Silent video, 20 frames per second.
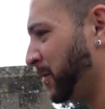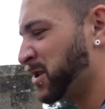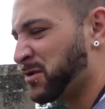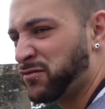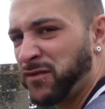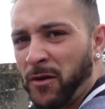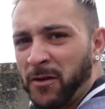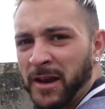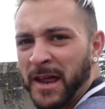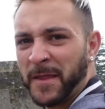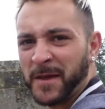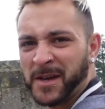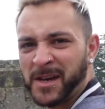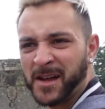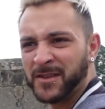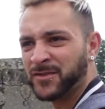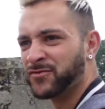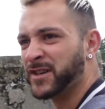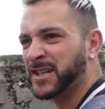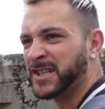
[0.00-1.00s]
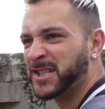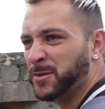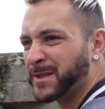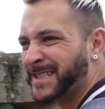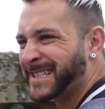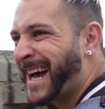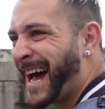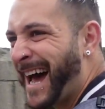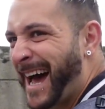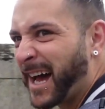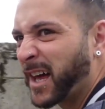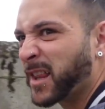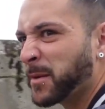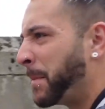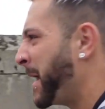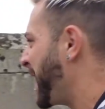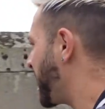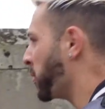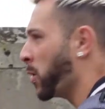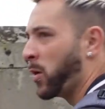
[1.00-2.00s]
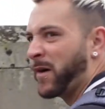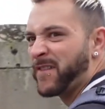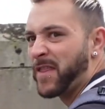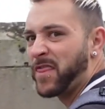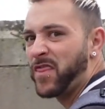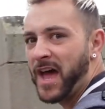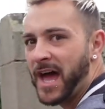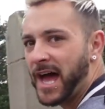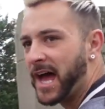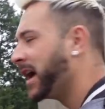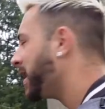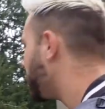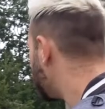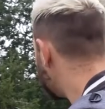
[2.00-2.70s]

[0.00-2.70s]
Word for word: We're just rolling out the guns ready to attack people in there.